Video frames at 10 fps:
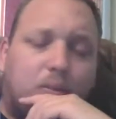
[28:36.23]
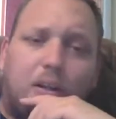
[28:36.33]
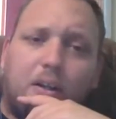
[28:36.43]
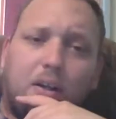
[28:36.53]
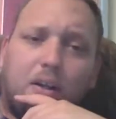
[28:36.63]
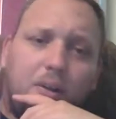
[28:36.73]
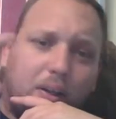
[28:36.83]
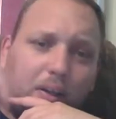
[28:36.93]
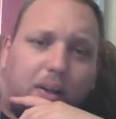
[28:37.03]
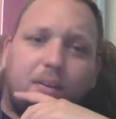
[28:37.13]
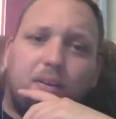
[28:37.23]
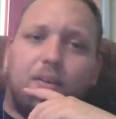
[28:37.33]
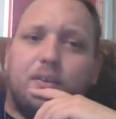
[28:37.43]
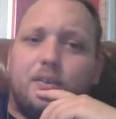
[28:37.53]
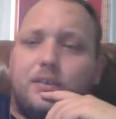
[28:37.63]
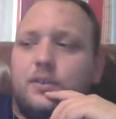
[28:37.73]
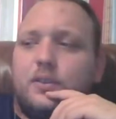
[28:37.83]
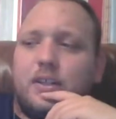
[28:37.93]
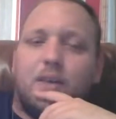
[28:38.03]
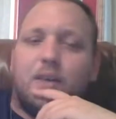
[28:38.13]
I'd like the little
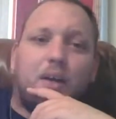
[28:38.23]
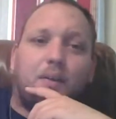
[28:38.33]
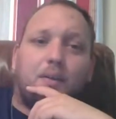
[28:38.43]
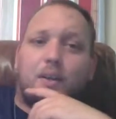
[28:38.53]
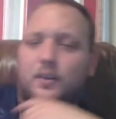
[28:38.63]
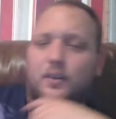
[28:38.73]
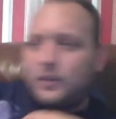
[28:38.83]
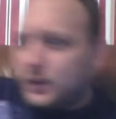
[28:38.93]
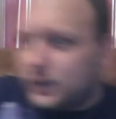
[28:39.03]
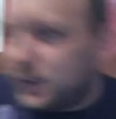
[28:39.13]
countdown thing. Well,